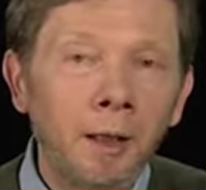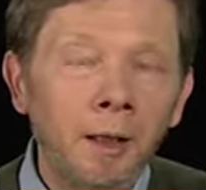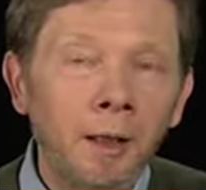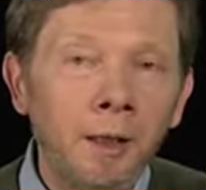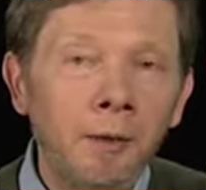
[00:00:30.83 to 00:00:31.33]

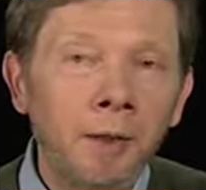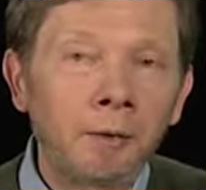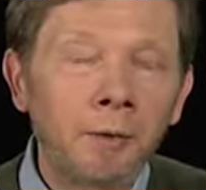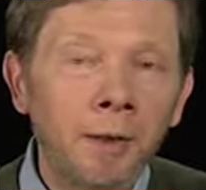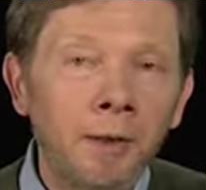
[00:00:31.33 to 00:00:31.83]
And that
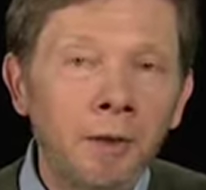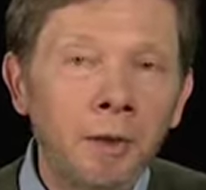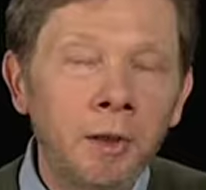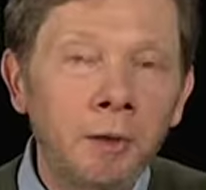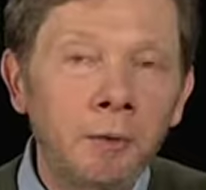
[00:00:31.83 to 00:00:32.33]
creates
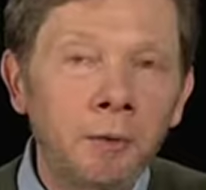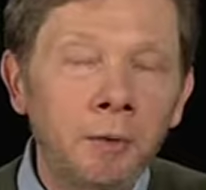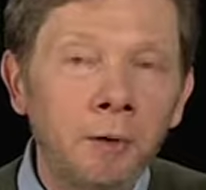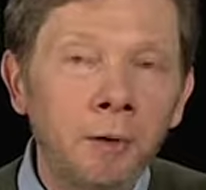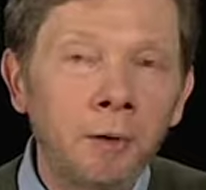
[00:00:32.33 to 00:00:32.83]
the
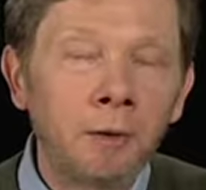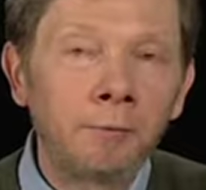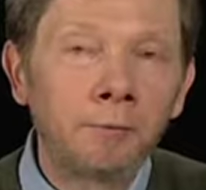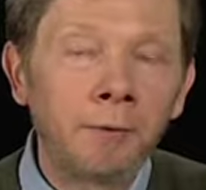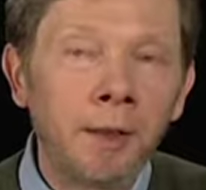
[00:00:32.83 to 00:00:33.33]
illusion
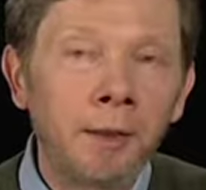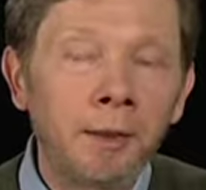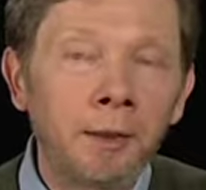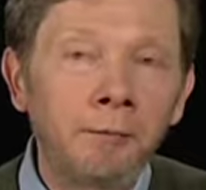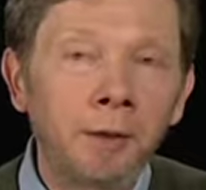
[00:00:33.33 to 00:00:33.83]
of
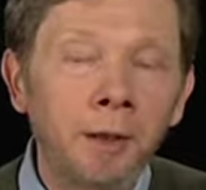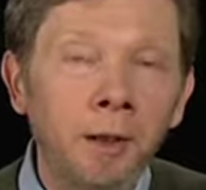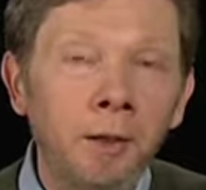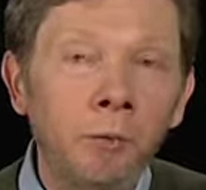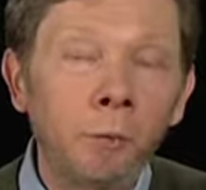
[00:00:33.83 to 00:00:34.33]

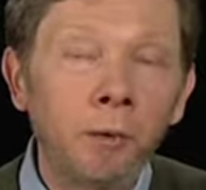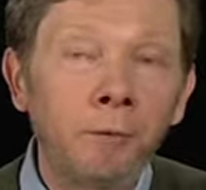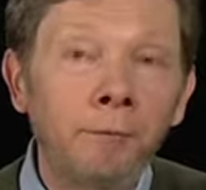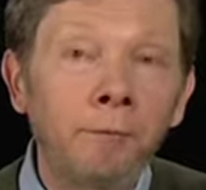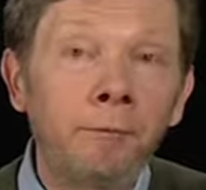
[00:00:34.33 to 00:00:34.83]
identification
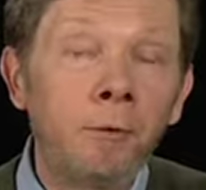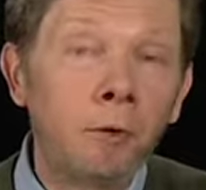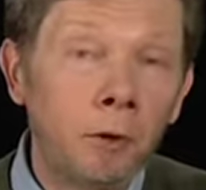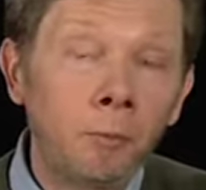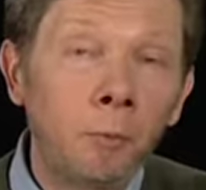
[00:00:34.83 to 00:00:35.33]
with
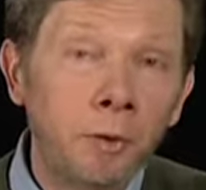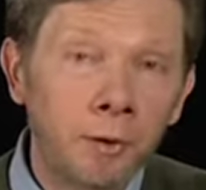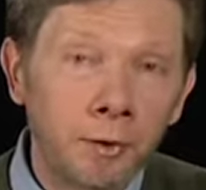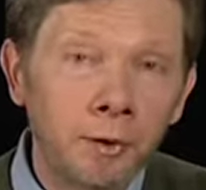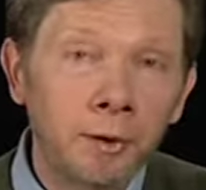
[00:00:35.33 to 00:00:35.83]
form, which
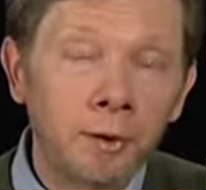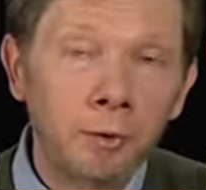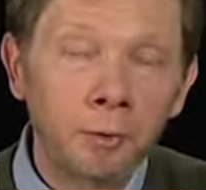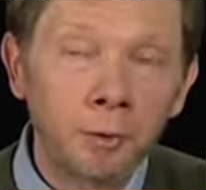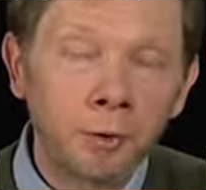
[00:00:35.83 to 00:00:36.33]
is the
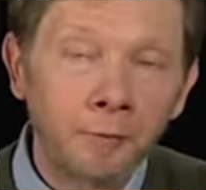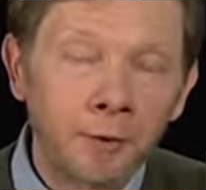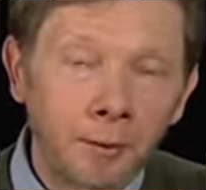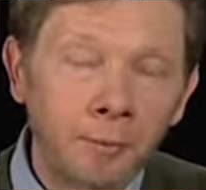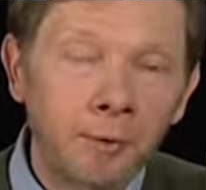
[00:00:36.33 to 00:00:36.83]
illusion of
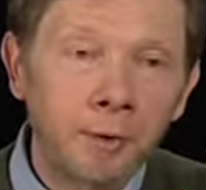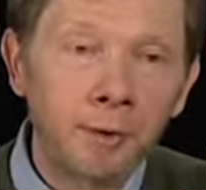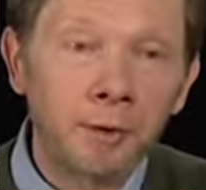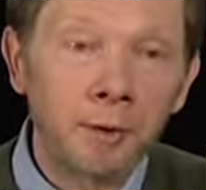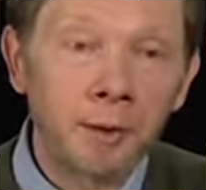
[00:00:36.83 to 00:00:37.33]

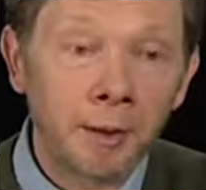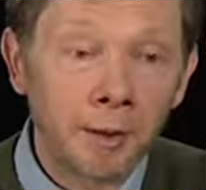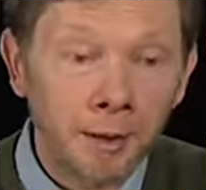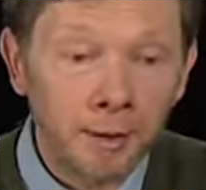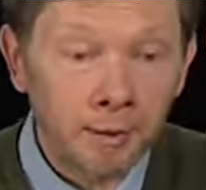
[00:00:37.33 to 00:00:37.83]
separateness.
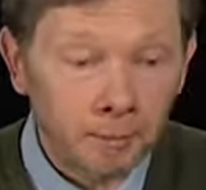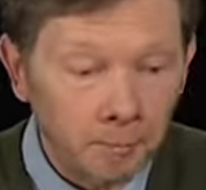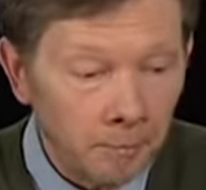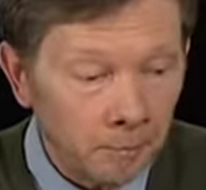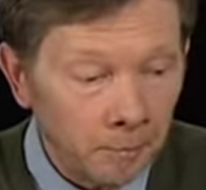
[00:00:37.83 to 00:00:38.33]
That's
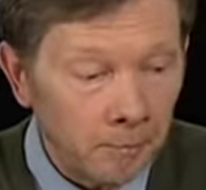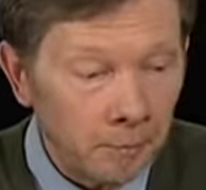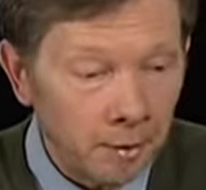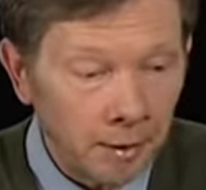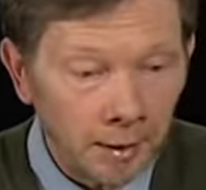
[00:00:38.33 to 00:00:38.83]

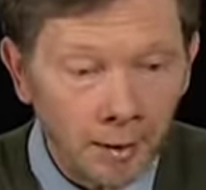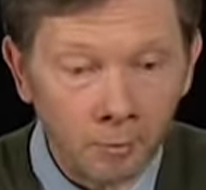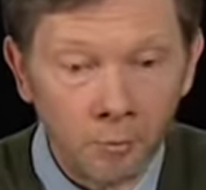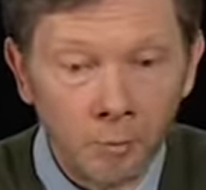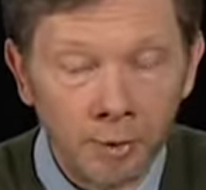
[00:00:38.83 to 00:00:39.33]

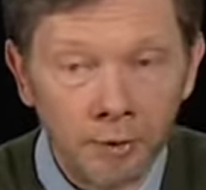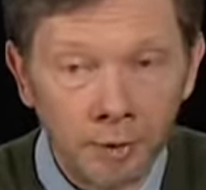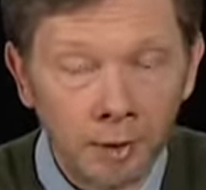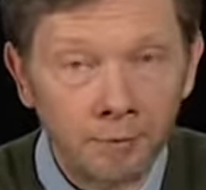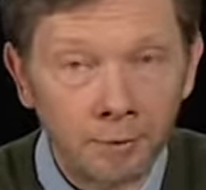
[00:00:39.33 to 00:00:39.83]
seeing
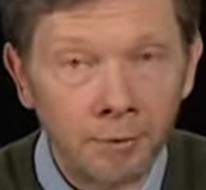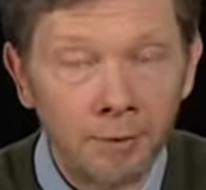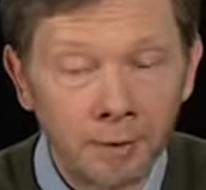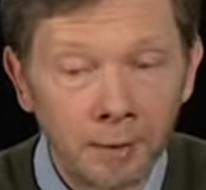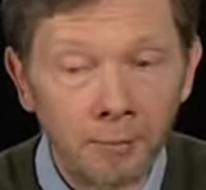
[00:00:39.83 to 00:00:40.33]
oneself as a
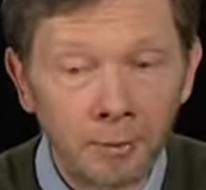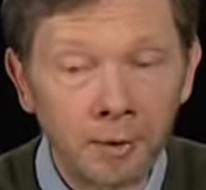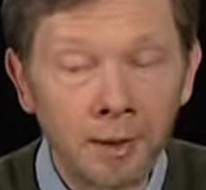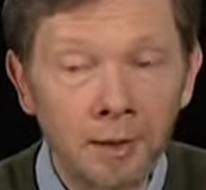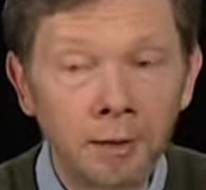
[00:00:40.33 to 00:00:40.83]

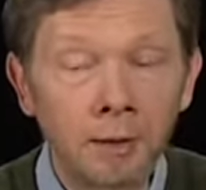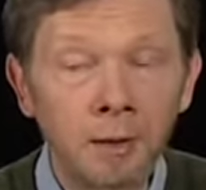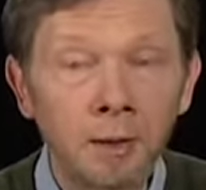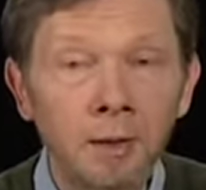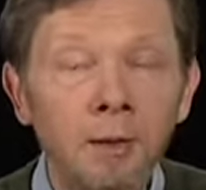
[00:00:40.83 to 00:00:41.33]
separate
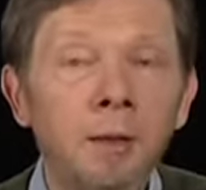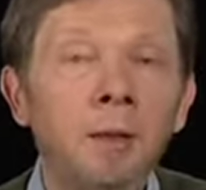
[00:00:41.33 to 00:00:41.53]
entity.